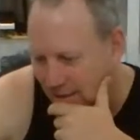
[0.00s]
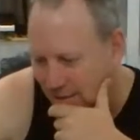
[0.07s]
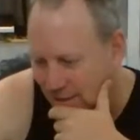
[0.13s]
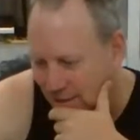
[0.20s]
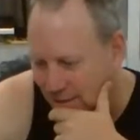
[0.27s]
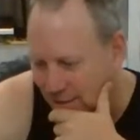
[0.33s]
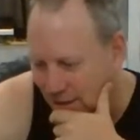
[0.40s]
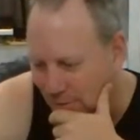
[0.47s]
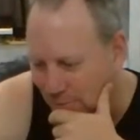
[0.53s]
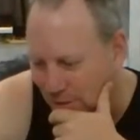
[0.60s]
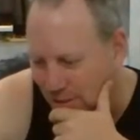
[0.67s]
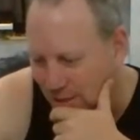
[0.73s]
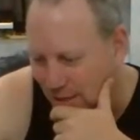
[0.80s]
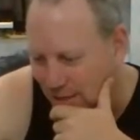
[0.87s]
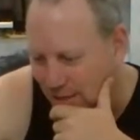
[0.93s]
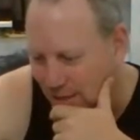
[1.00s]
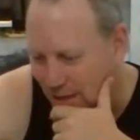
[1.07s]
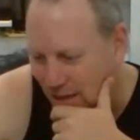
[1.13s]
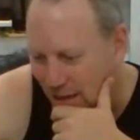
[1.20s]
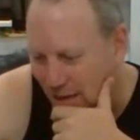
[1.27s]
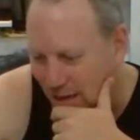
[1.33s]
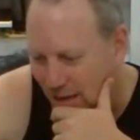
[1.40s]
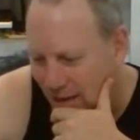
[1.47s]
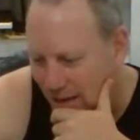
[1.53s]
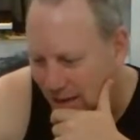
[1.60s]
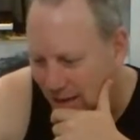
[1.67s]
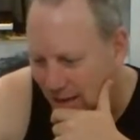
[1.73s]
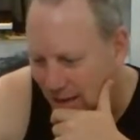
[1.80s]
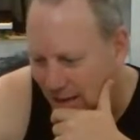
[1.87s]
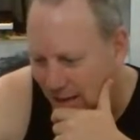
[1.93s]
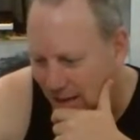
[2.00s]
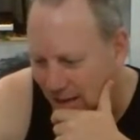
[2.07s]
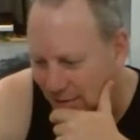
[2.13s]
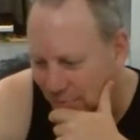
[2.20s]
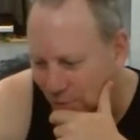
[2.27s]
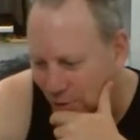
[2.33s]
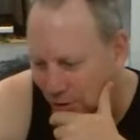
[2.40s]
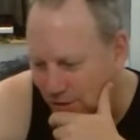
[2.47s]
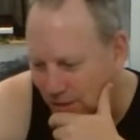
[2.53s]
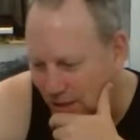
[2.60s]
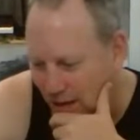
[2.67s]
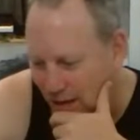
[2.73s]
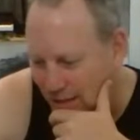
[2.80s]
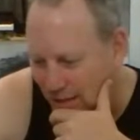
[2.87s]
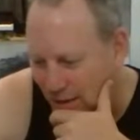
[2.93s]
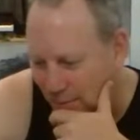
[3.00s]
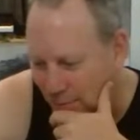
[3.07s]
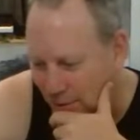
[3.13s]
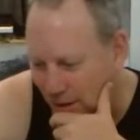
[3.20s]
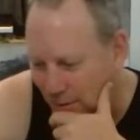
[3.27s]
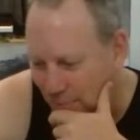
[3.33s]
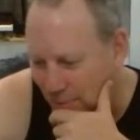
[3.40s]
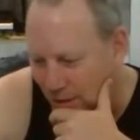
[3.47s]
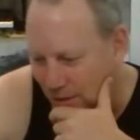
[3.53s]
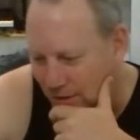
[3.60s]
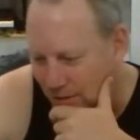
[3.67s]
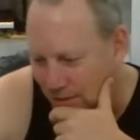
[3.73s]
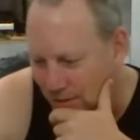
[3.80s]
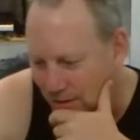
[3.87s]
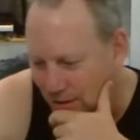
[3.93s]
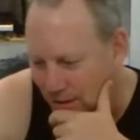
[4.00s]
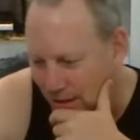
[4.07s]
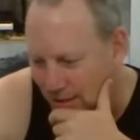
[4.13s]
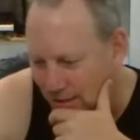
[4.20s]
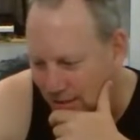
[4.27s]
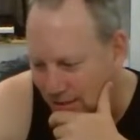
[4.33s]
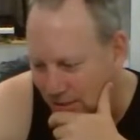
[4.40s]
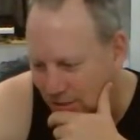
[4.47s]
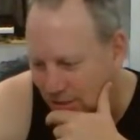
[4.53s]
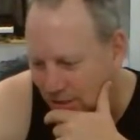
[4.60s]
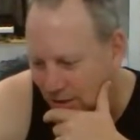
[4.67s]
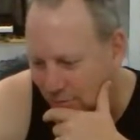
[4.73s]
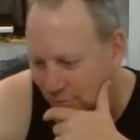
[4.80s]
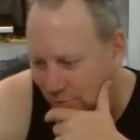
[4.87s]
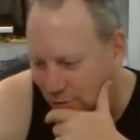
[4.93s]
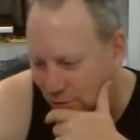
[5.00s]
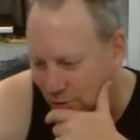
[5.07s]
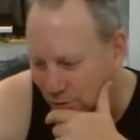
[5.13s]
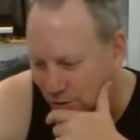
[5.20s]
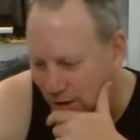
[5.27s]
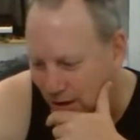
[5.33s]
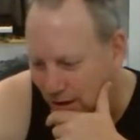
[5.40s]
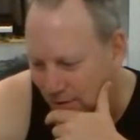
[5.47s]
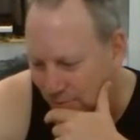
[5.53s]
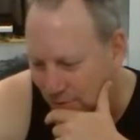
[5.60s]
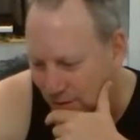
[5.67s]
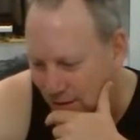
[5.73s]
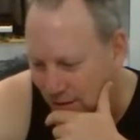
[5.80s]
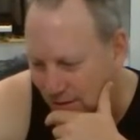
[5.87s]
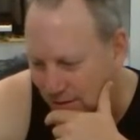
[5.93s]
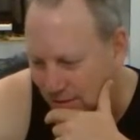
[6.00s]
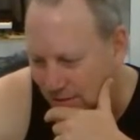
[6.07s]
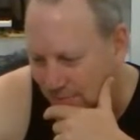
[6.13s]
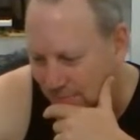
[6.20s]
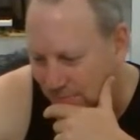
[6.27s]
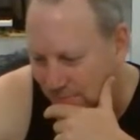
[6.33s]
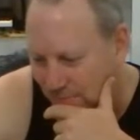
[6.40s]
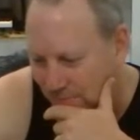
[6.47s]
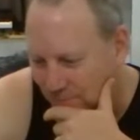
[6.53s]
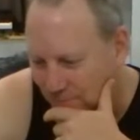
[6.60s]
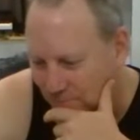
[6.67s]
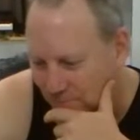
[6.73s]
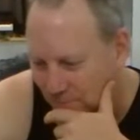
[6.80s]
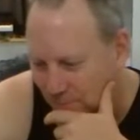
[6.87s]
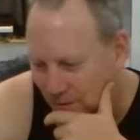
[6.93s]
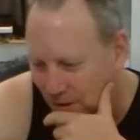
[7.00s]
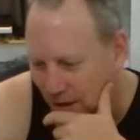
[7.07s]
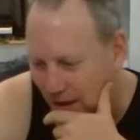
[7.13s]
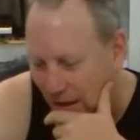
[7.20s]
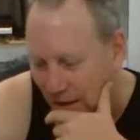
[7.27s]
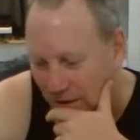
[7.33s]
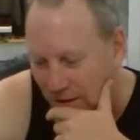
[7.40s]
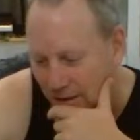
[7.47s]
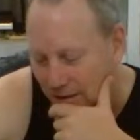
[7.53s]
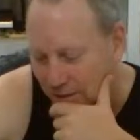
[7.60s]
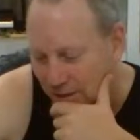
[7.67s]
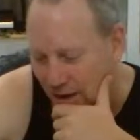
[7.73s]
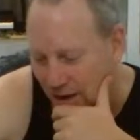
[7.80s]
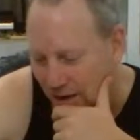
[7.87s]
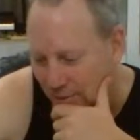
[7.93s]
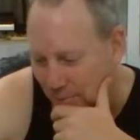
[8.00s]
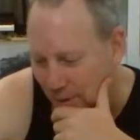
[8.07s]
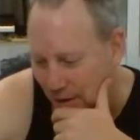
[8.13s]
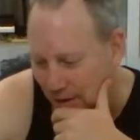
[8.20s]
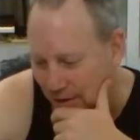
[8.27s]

So Skippy says he finds it hard keeping up, been collecting sets for 2.5 years. Yeah, it only gets hard.